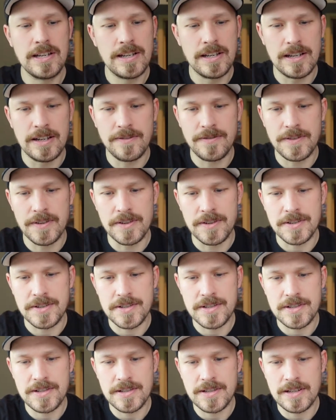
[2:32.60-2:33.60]
if
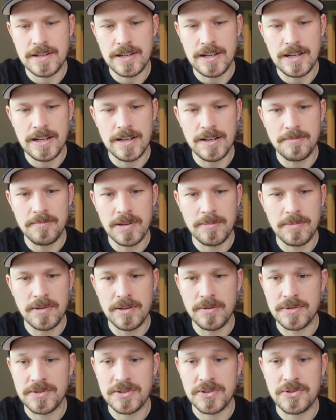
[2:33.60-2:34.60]
there's maybe
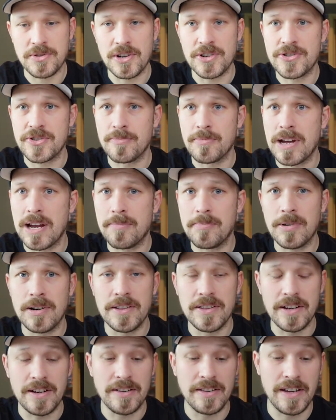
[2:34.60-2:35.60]
there was a treasure map
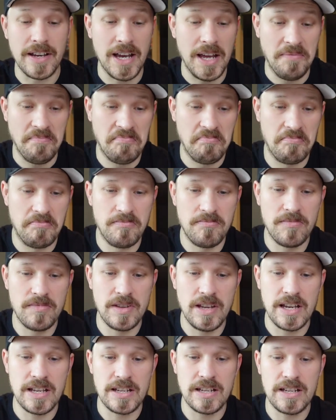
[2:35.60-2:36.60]
on there that
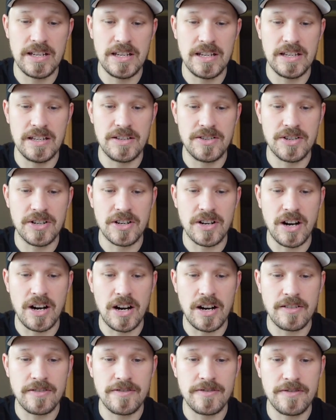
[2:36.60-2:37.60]
he took
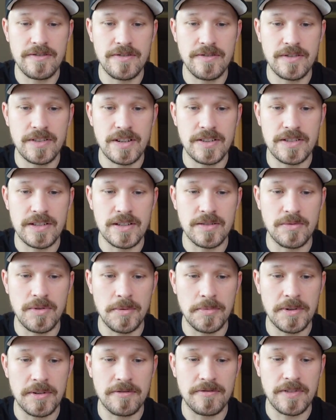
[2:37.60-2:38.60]
off because he didn't
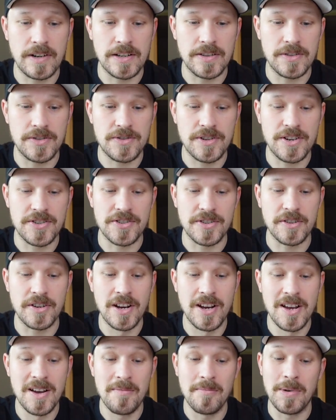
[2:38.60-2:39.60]
want me to find the treasure.
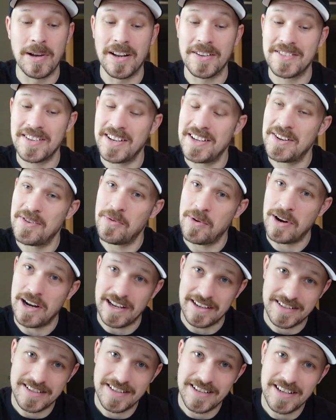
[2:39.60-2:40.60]
But I'll tell you
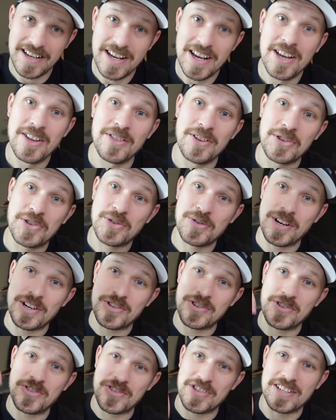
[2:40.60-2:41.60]
what, the
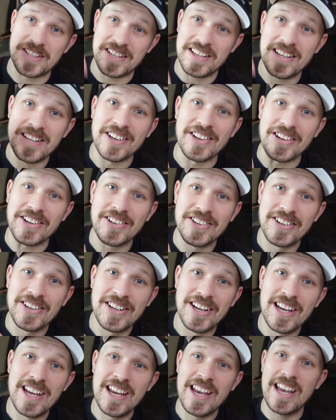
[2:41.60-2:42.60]
treasure's in here
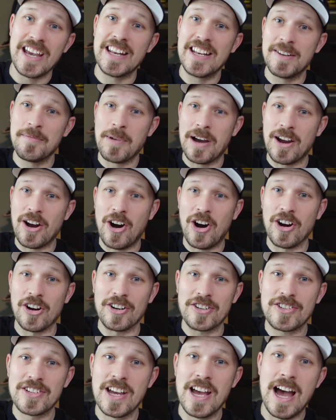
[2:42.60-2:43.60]
and in my
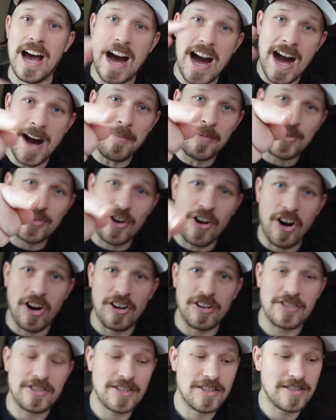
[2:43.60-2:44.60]
heart. I'm in your
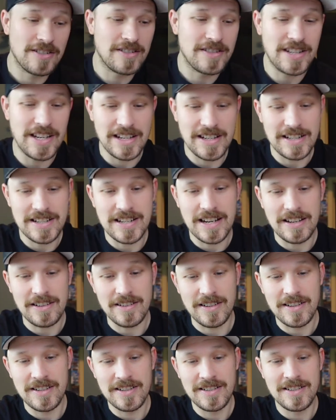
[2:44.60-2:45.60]
heart, Dani
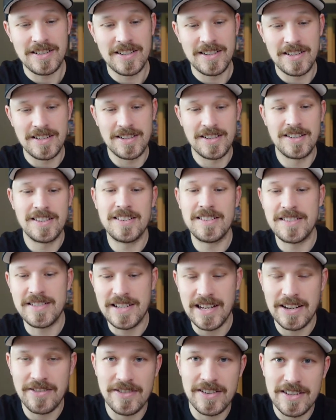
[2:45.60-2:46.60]
Taylor,
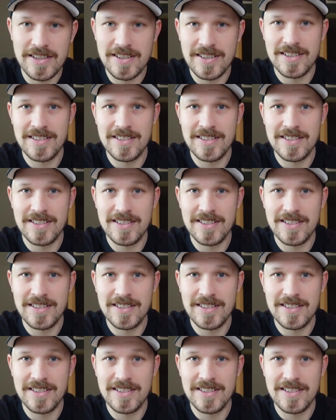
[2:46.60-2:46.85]
David.